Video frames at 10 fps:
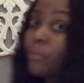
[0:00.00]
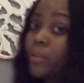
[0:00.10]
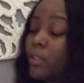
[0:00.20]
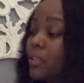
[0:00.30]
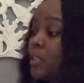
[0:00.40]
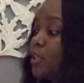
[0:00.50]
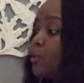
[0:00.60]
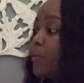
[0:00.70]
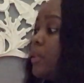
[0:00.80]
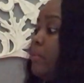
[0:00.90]
them to
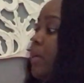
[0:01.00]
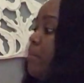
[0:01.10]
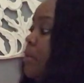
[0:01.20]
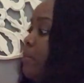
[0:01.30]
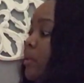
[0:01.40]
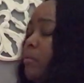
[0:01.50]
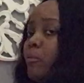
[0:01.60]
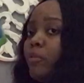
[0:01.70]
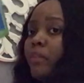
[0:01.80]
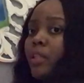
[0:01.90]
just scream at me, but
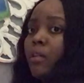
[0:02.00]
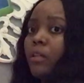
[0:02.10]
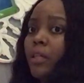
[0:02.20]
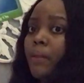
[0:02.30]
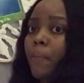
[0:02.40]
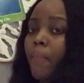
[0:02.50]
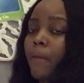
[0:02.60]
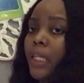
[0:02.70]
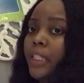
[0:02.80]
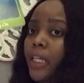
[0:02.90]
moving on.
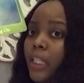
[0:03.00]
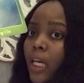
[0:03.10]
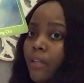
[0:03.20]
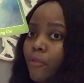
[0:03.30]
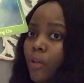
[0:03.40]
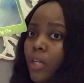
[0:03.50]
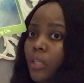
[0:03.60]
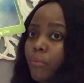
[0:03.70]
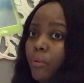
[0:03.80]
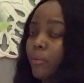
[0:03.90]
Yeah, a lot of you are going to be